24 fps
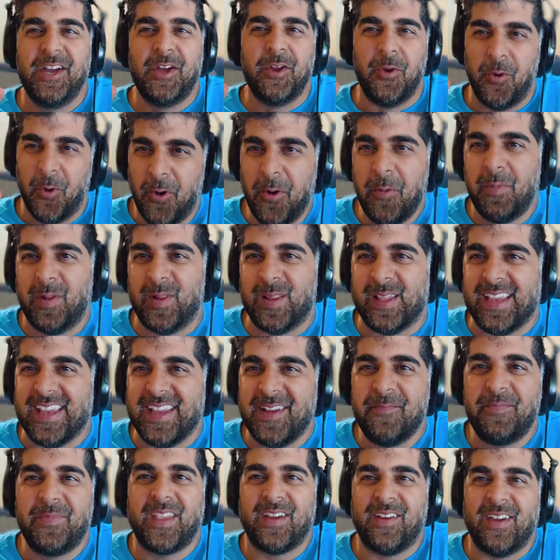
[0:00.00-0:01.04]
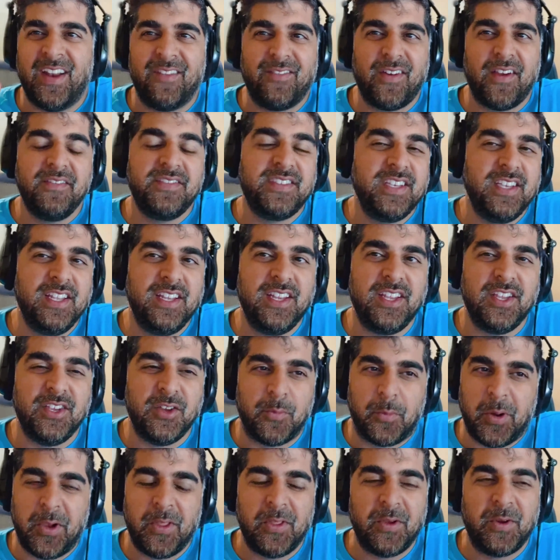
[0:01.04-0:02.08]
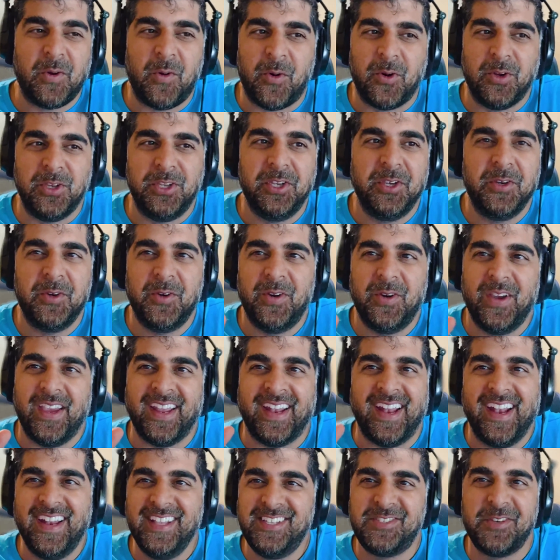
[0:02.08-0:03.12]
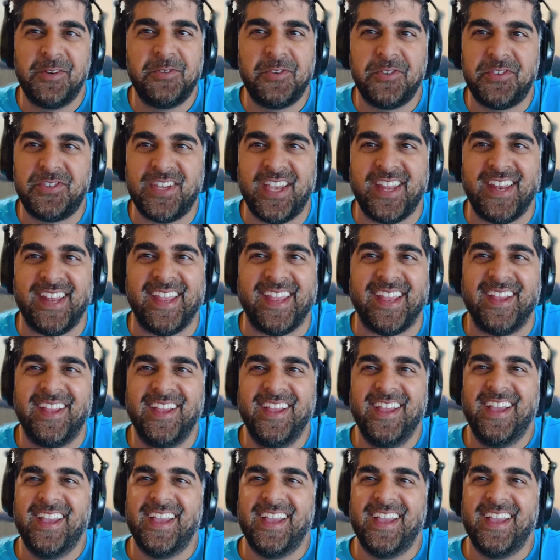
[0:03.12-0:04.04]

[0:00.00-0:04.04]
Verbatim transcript: Normally, whenever I've seen your brother or you in any social setting,